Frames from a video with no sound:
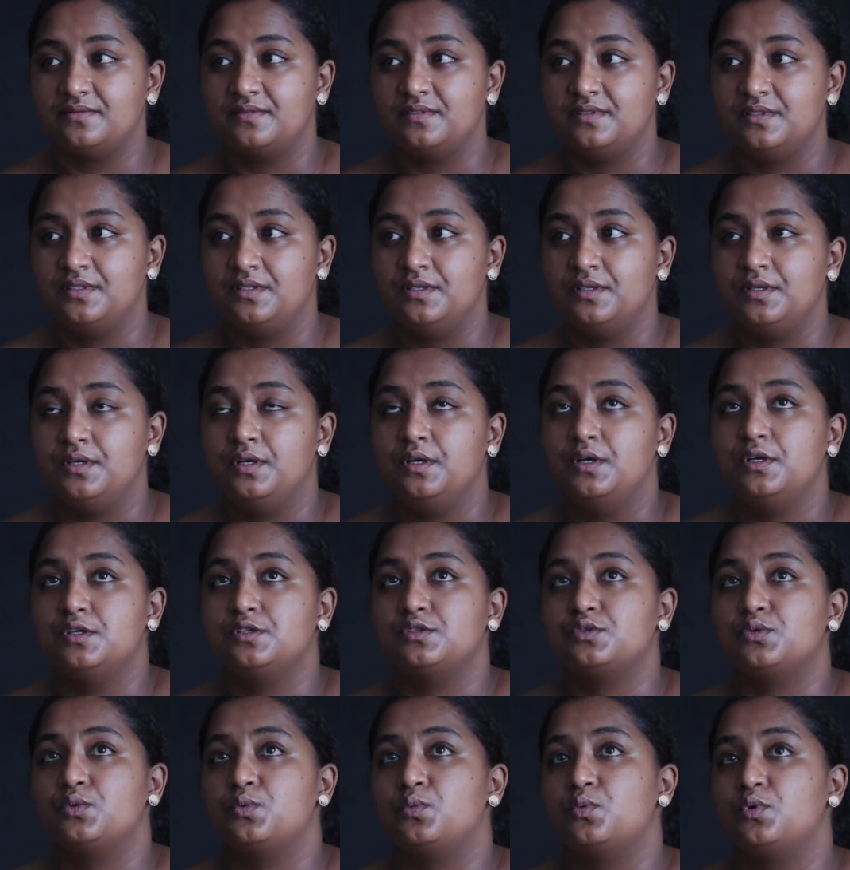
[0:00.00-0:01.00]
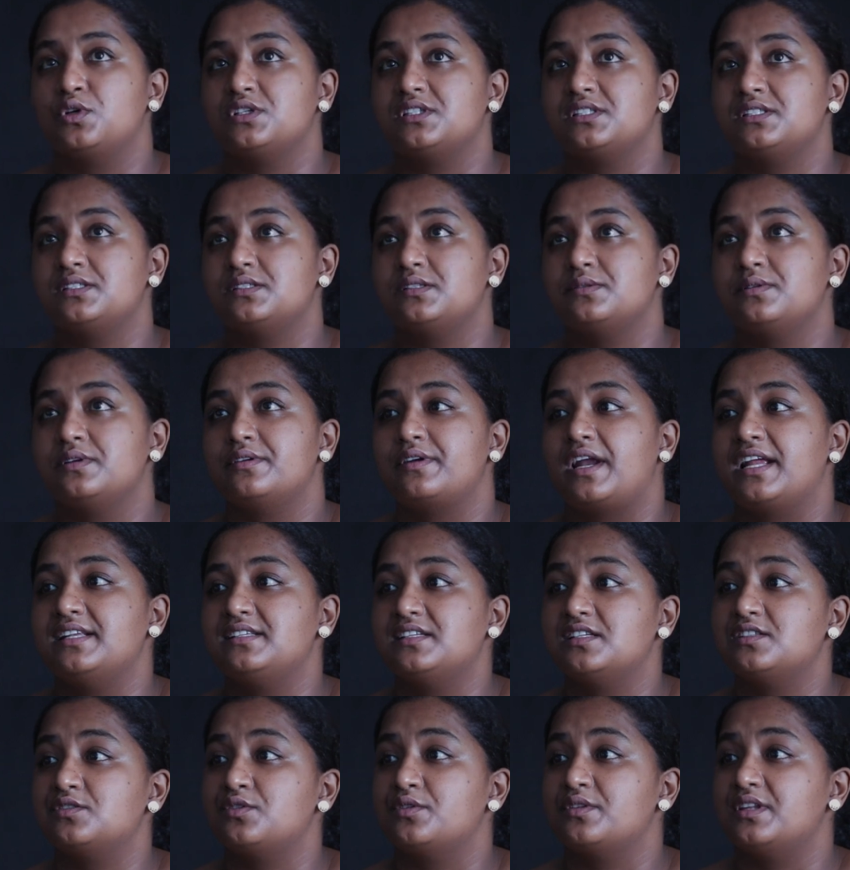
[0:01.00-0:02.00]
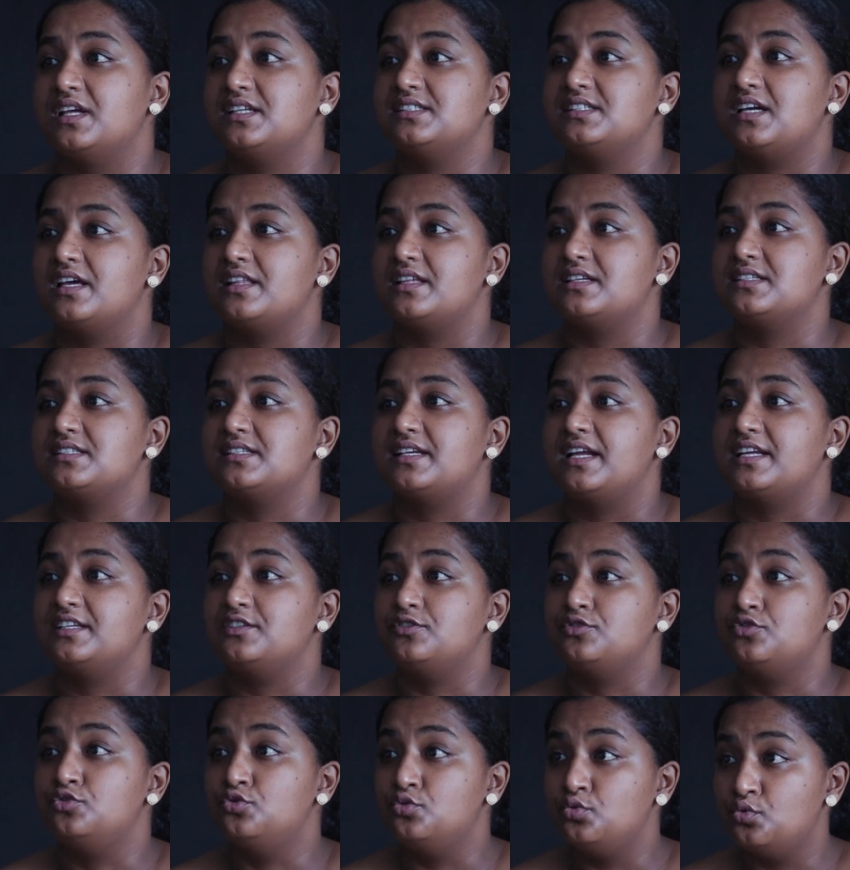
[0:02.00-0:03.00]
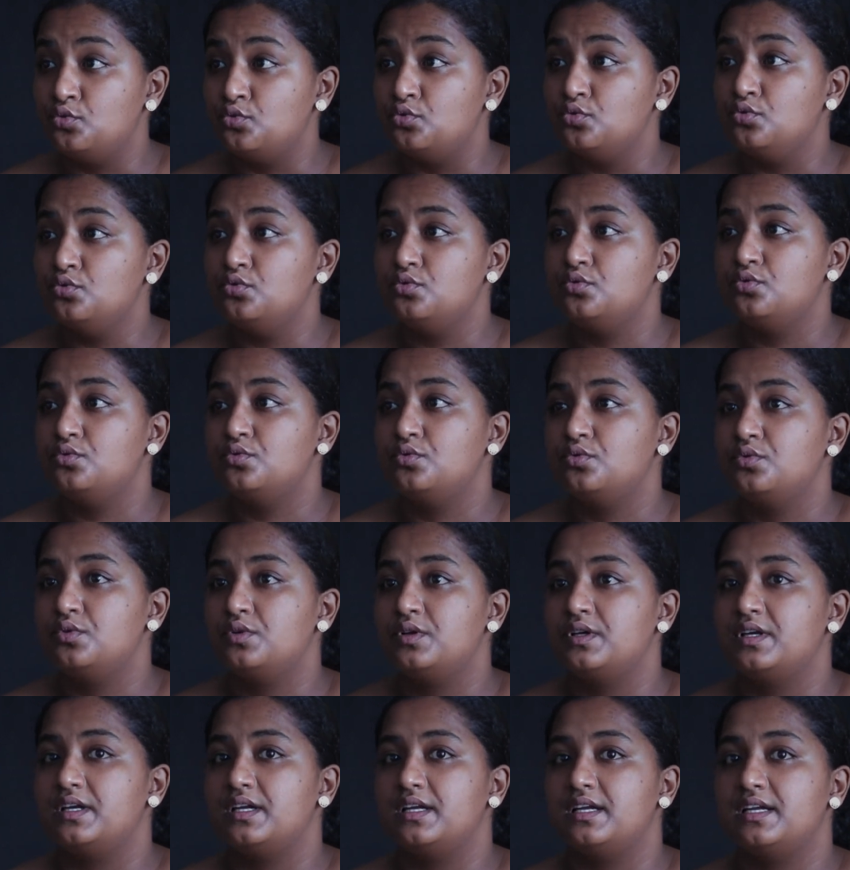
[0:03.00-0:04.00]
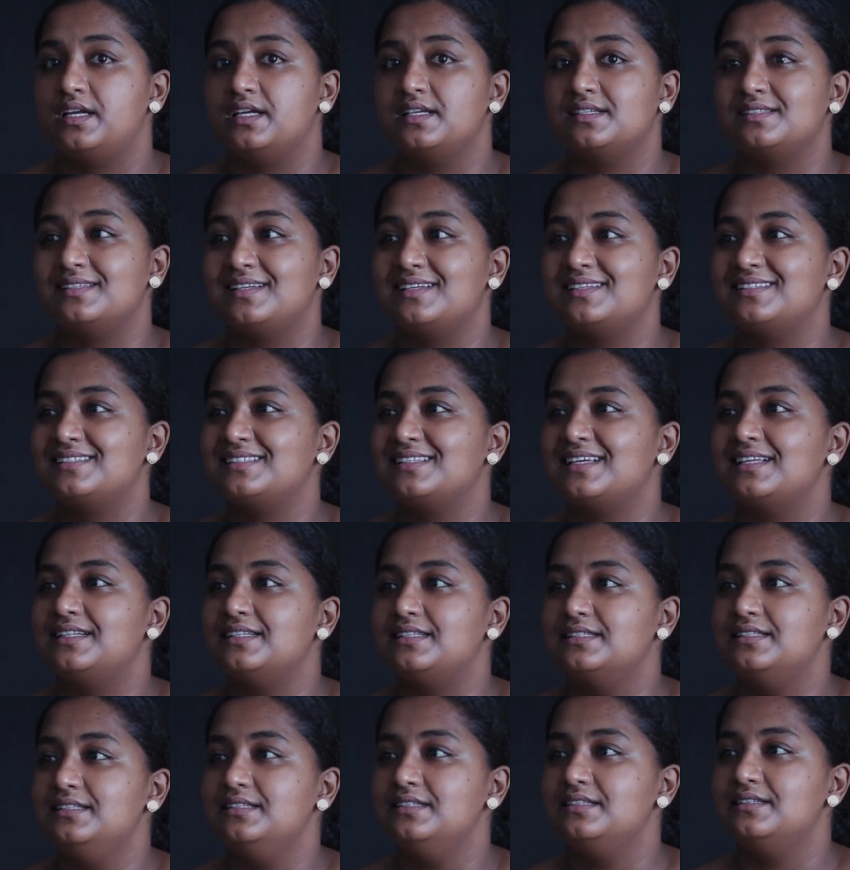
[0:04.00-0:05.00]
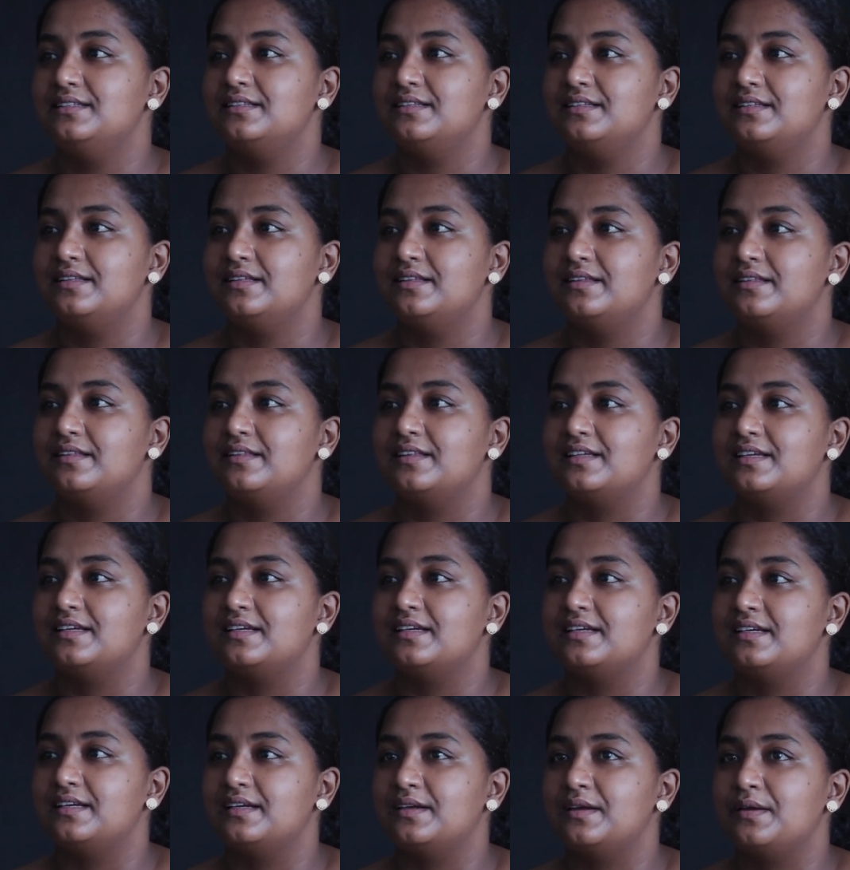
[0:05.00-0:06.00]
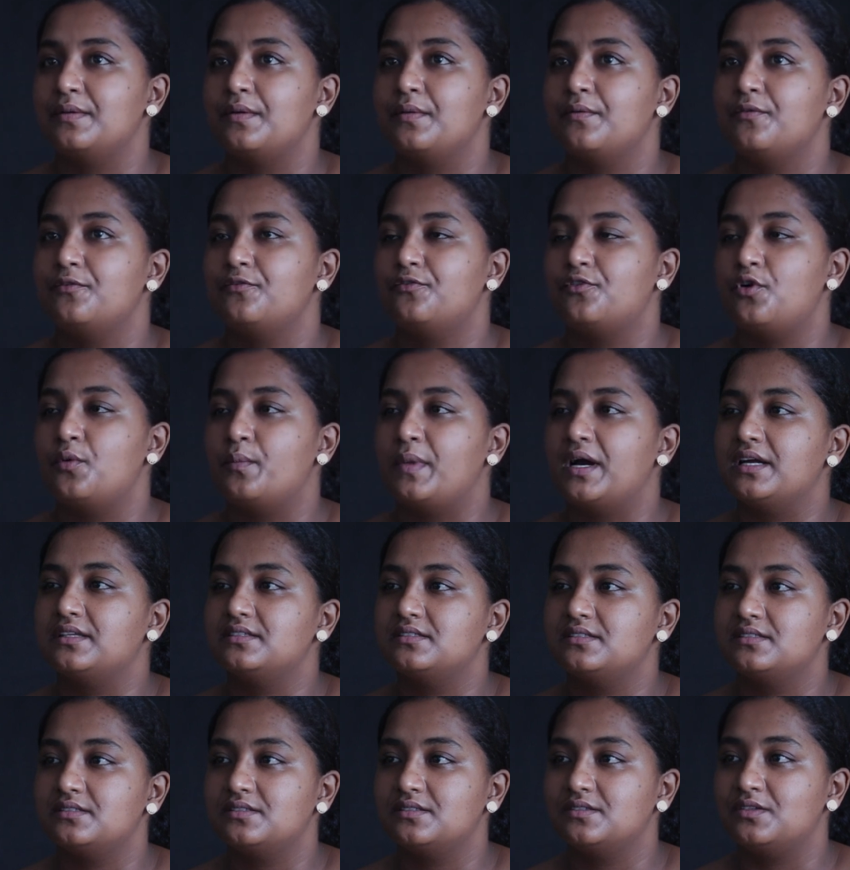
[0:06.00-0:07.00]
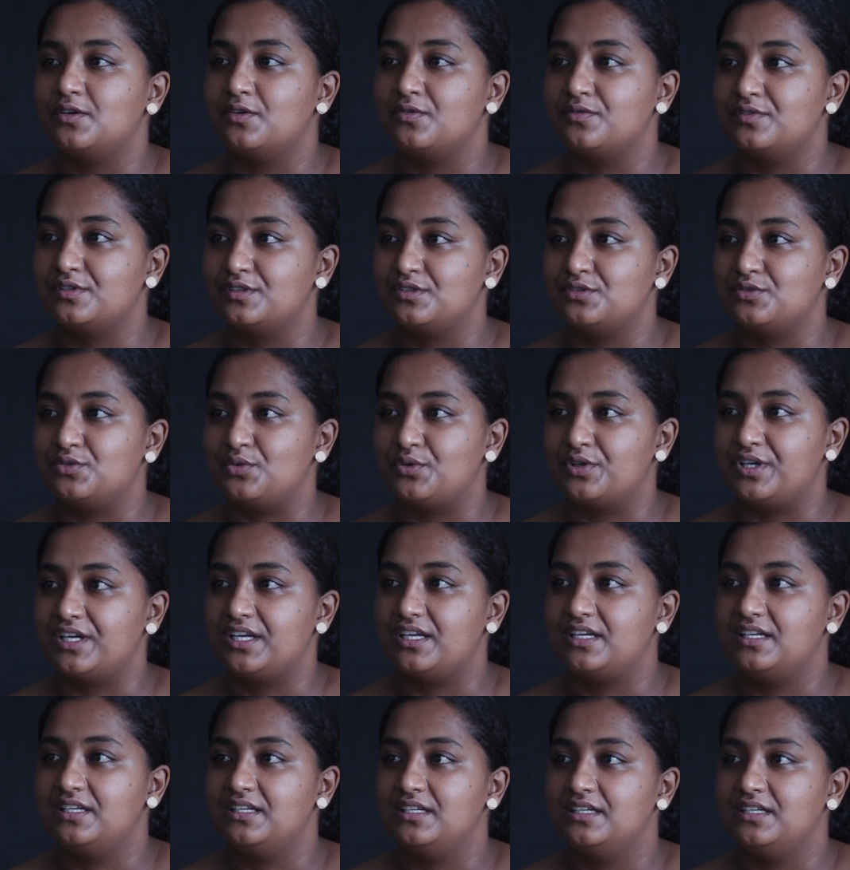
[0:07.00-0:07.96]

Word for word: Okay. So what writers on that other side do is they sell the format of the story.